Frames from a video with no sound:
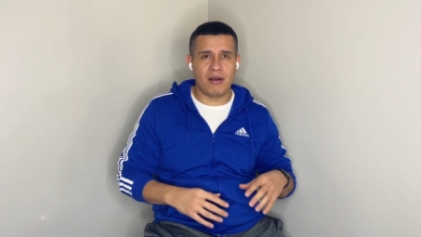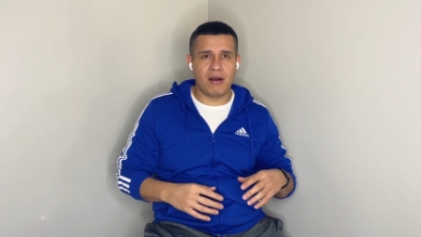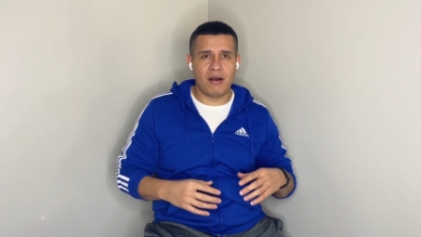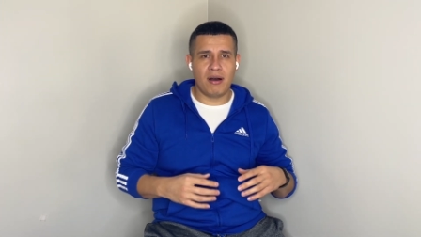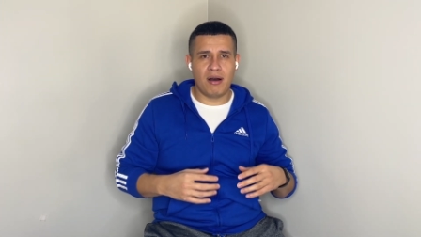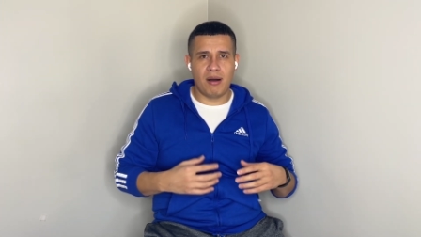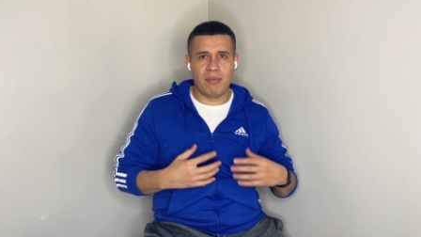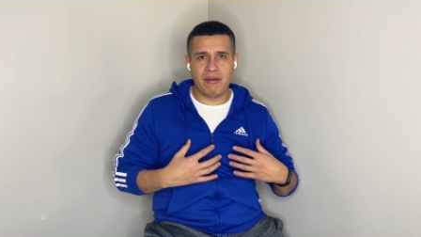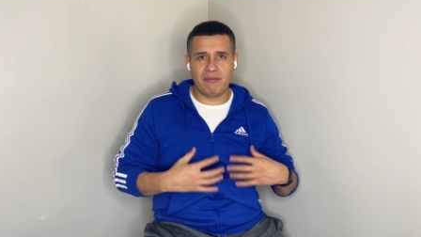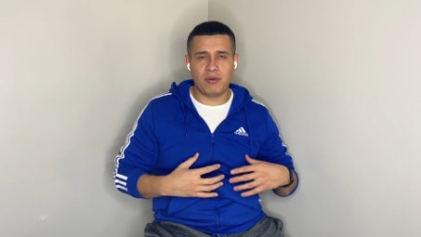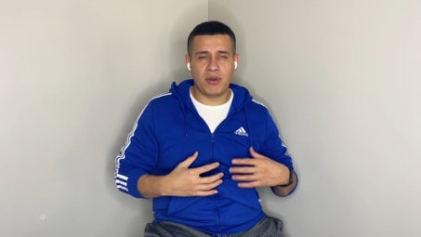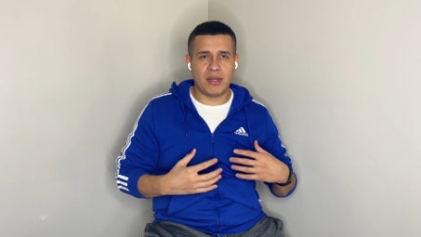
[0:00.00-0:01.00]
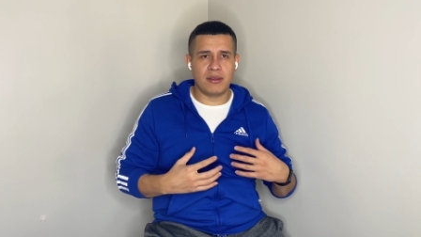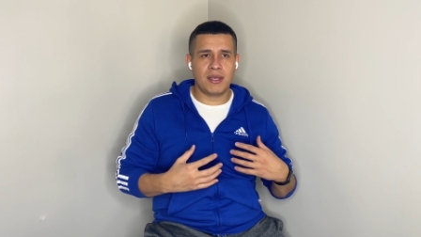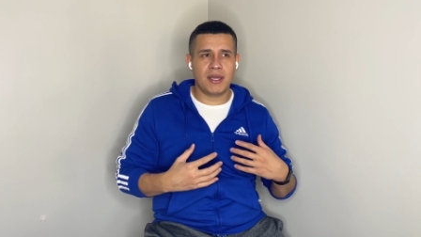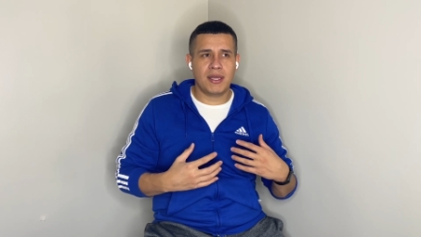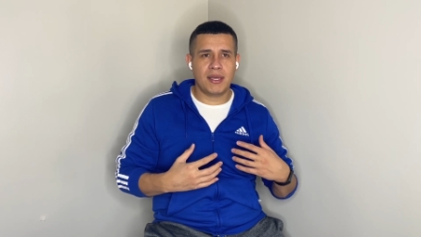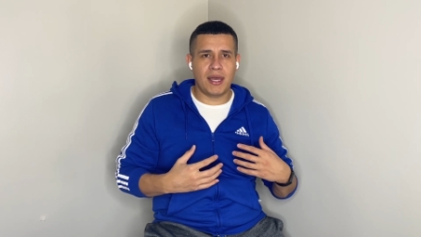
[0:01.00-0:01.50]
all, all my food and
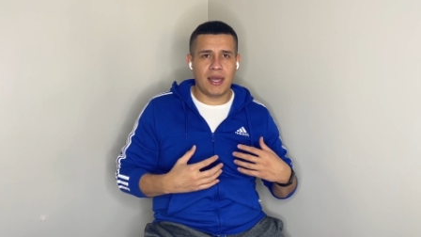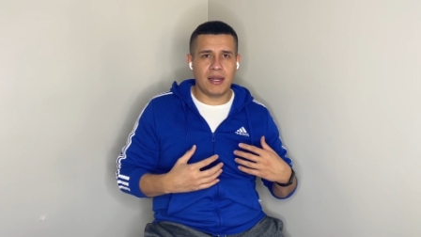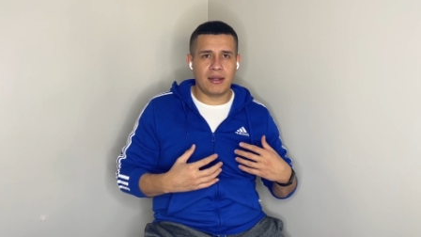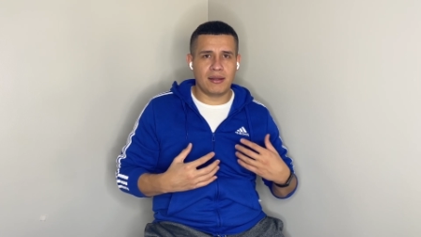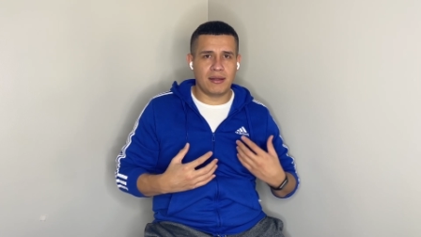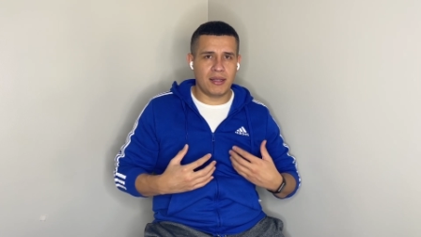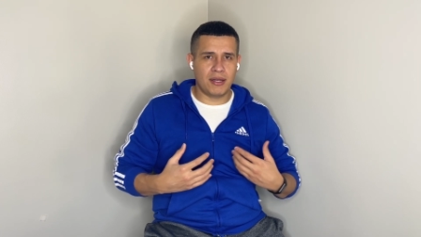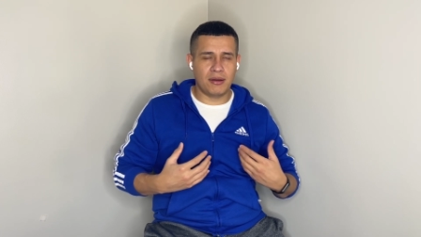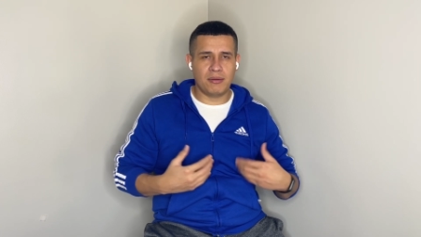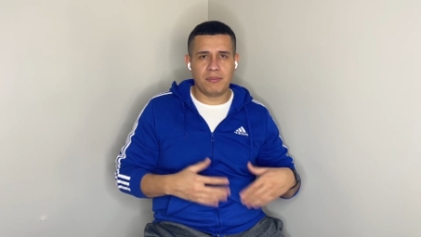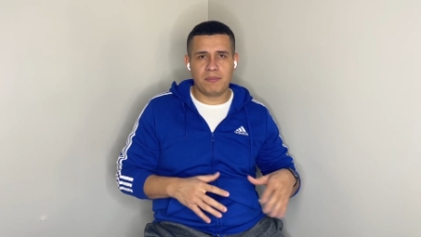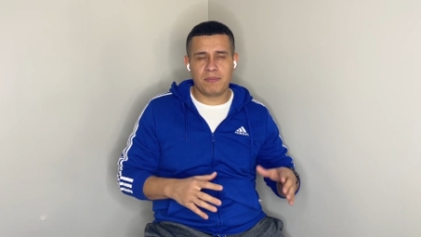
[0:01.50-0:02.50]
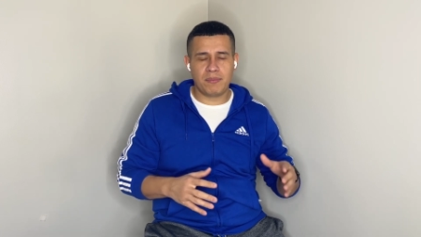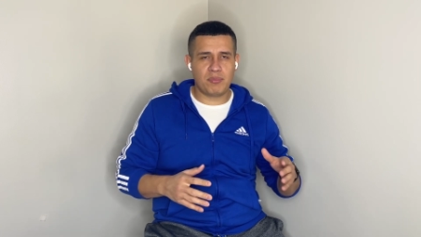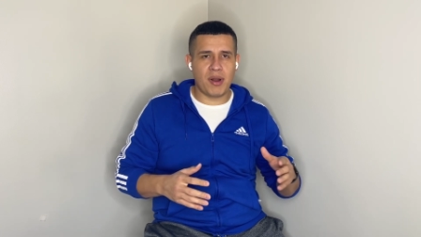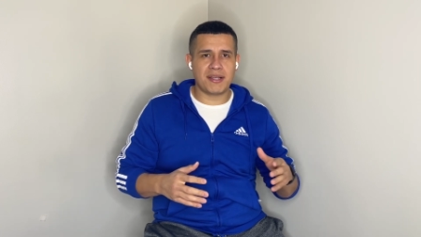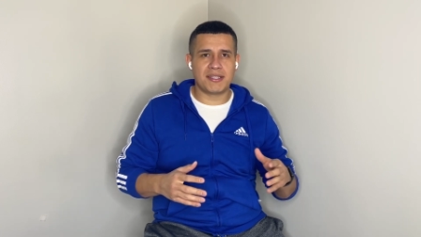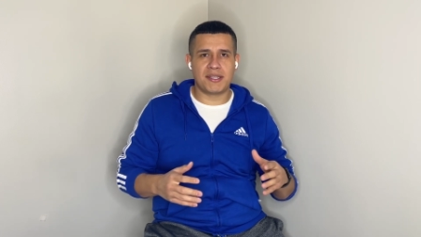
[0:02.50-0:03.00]
and you know
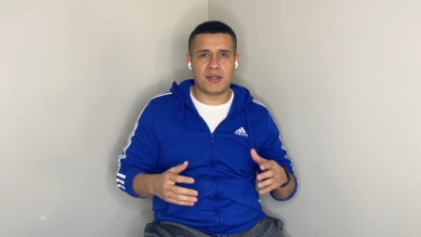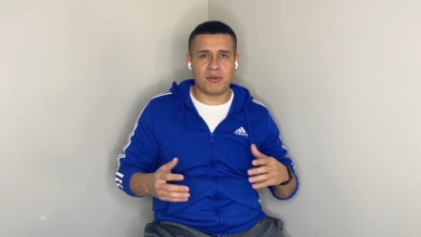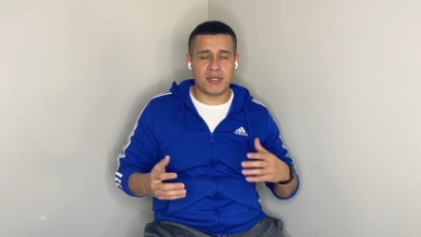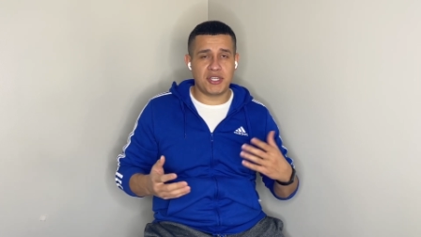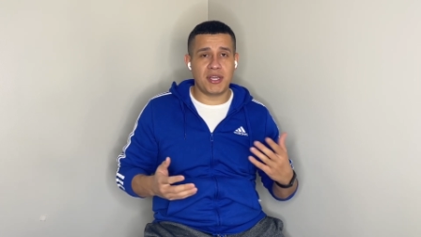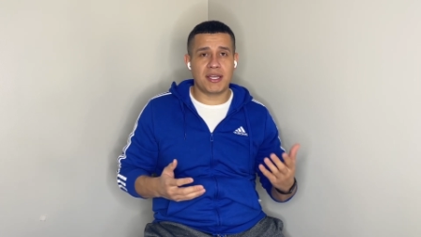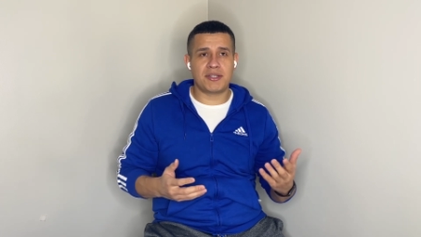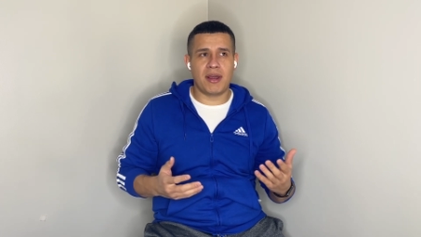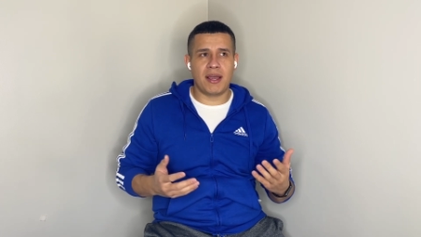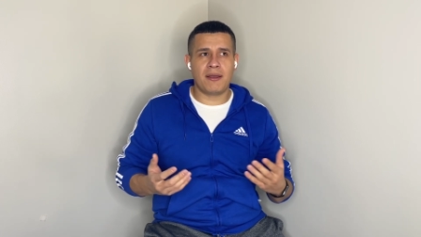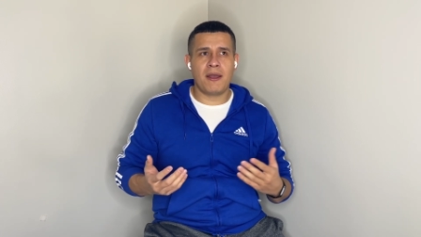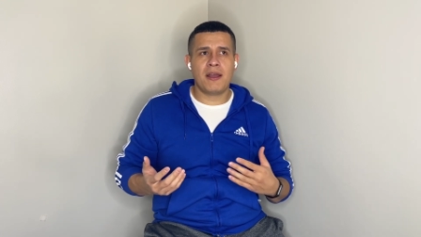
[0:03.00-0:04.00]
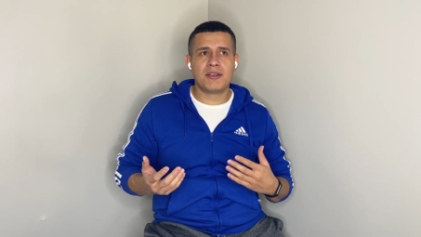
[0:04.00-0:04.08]
process it through the GI tract.